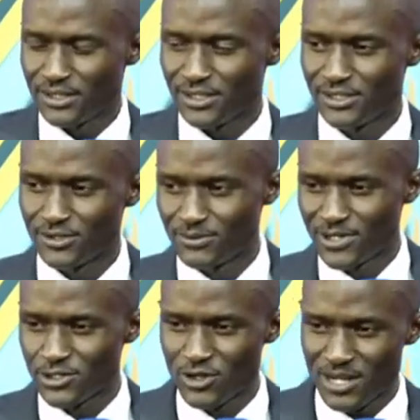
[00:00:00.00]
You know
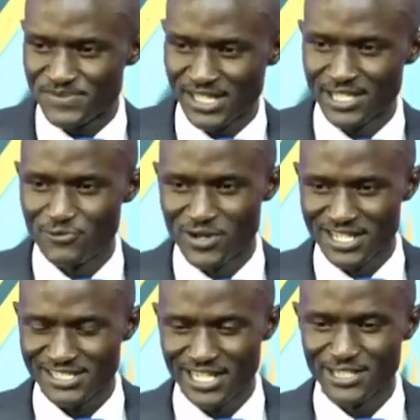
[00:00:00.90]
what I'm saying, if you
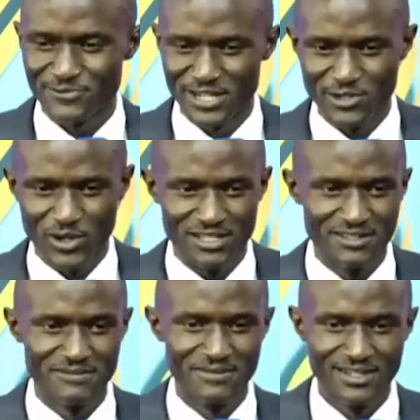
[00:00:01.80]
understand it very well.
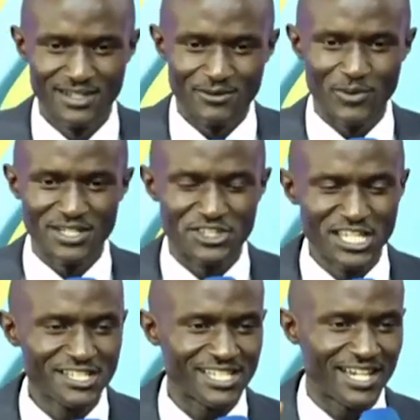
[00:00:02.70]
When
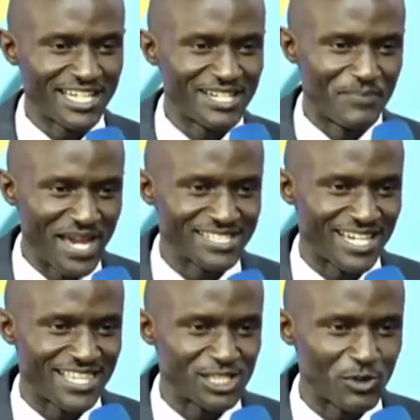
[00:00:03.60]
things are getting
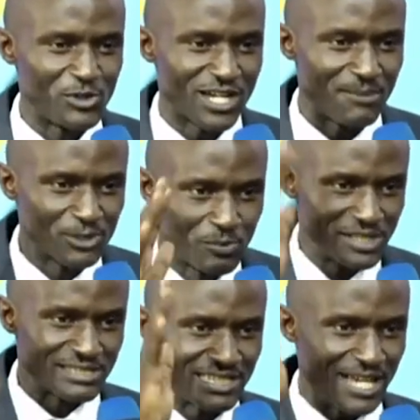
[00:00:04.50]
better, that's when you come to be
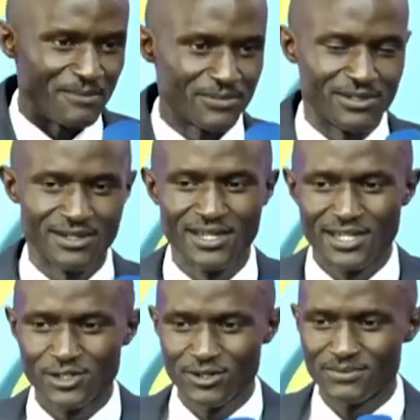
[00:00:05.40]
slammed.
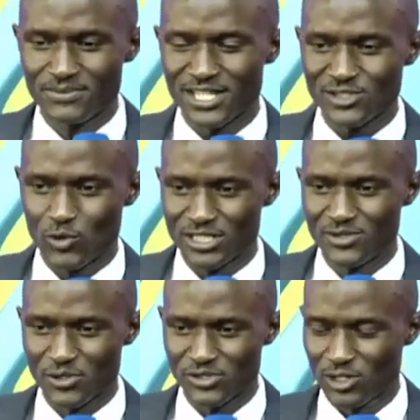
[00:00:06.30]
You know, that's what
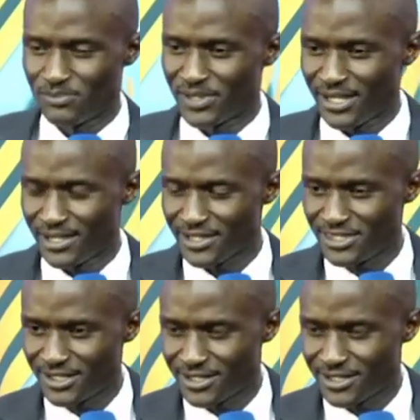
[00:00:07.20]
he was told by, I